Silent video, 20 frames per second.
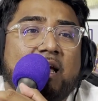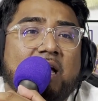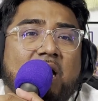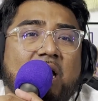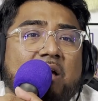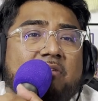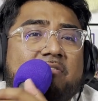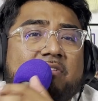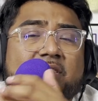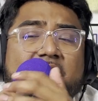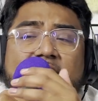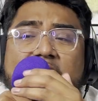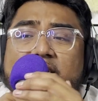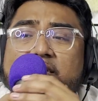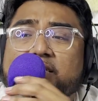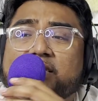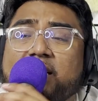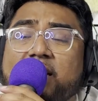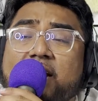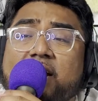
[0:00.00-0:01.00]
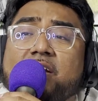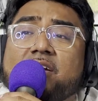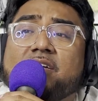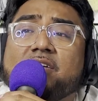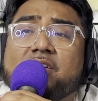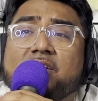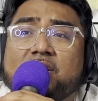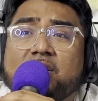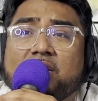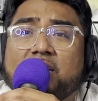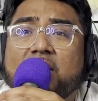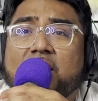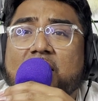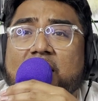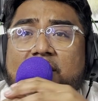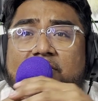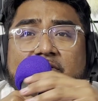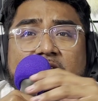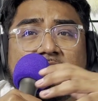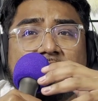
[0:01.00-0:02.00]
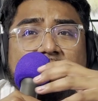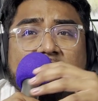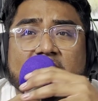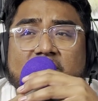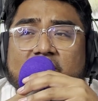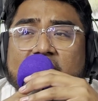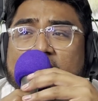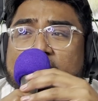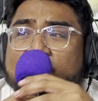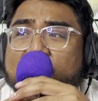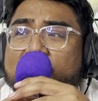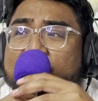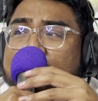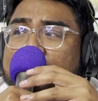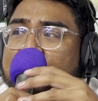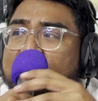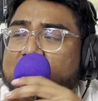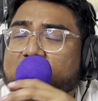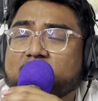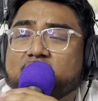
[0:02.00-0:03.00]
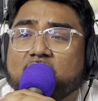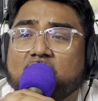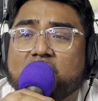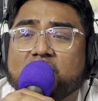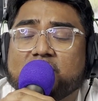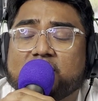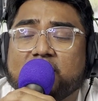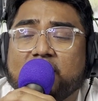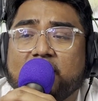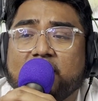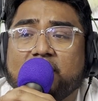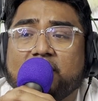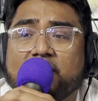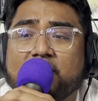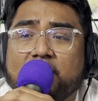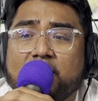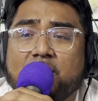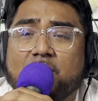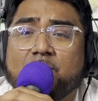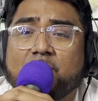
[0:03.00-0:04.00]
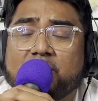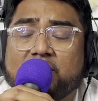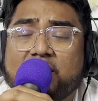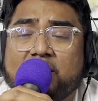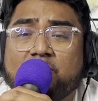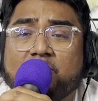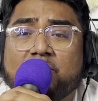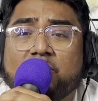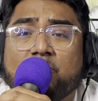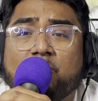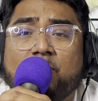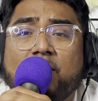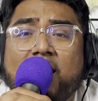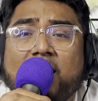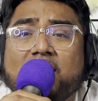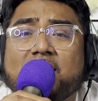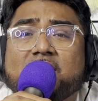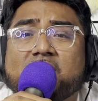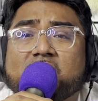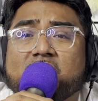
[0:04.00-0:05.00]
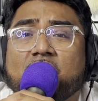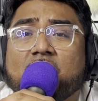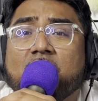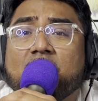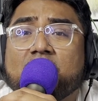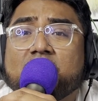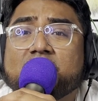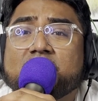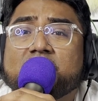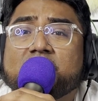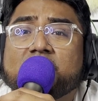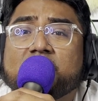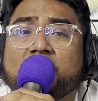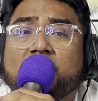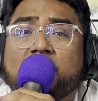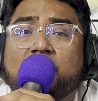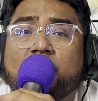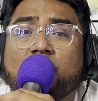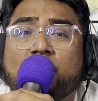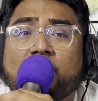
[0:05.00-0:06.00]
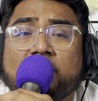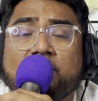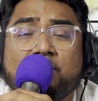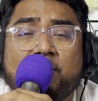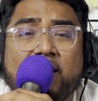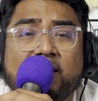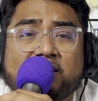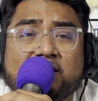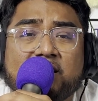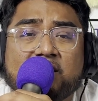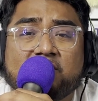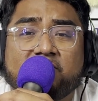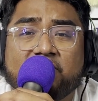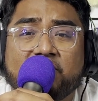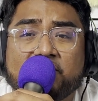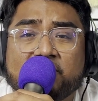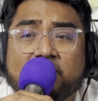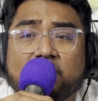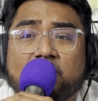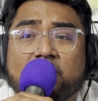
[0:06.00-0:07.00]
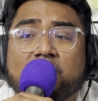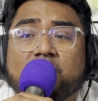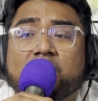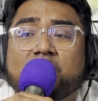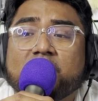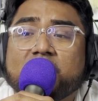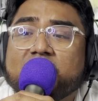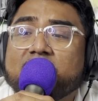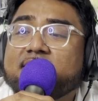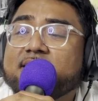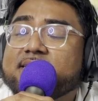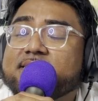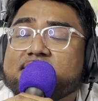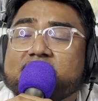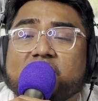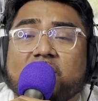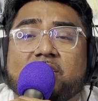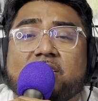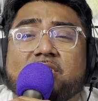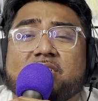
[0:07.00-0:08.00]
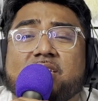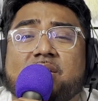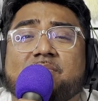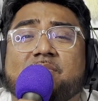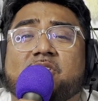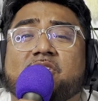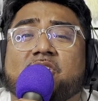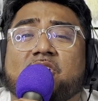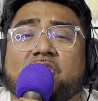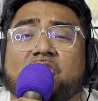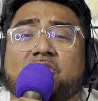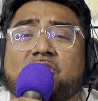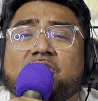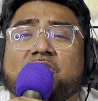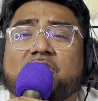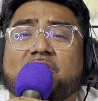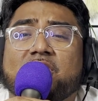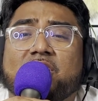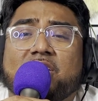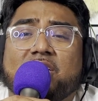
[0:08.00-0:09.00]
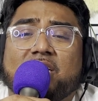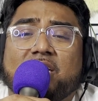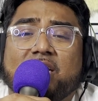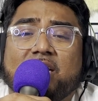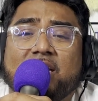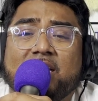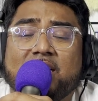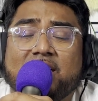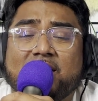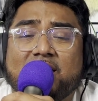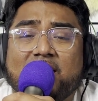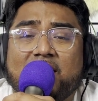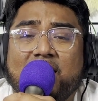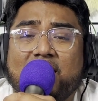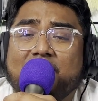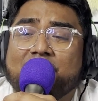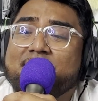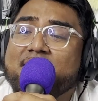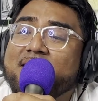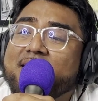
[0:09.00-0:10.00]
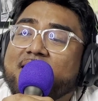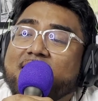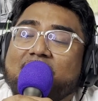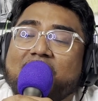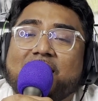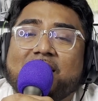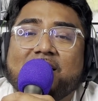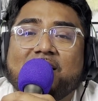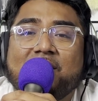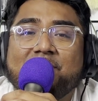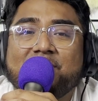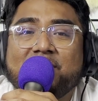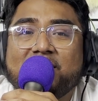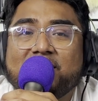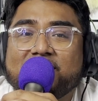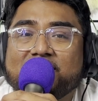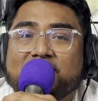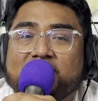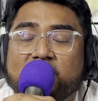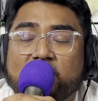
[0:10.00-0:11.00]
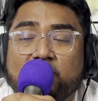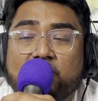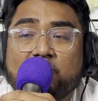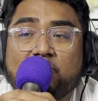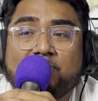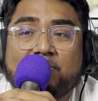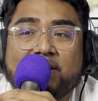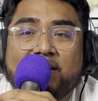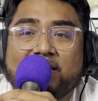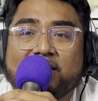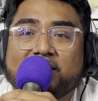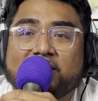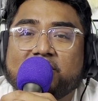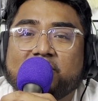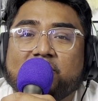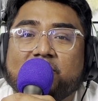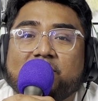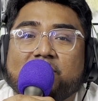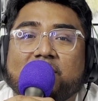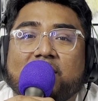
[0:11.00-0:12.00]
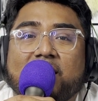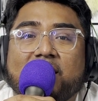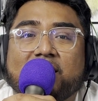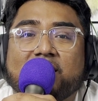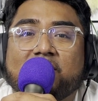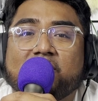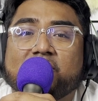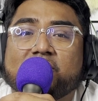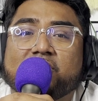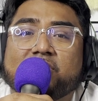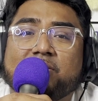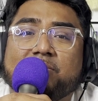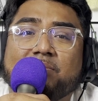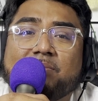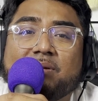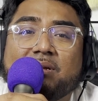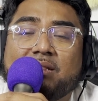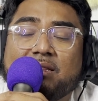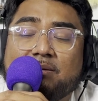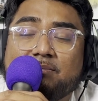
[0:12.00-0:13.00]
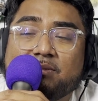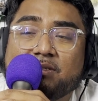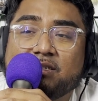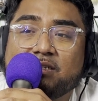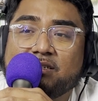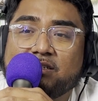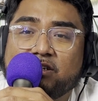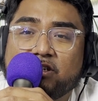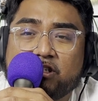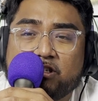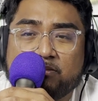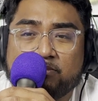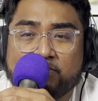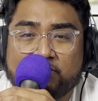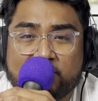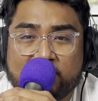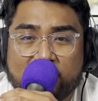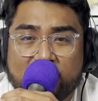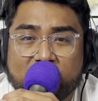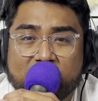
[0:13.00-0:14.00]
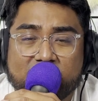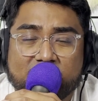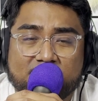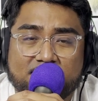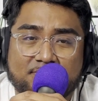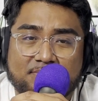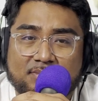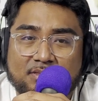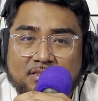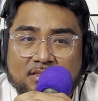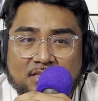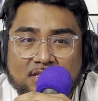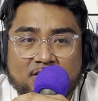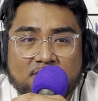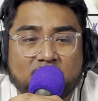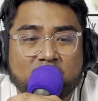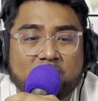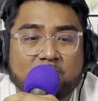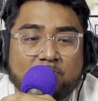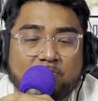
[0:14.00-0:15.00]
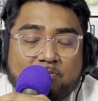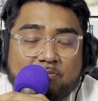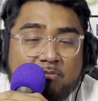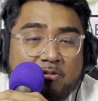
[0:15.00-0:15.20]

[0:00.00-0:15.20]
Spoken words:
Everything's there. Everything just looks like Nadal's there. But then when the rally starts, when the match gets physical, it's not the same Nadal. And man, I gotta admit, it's true, man. It's true. Like there's some glimpses, there's some little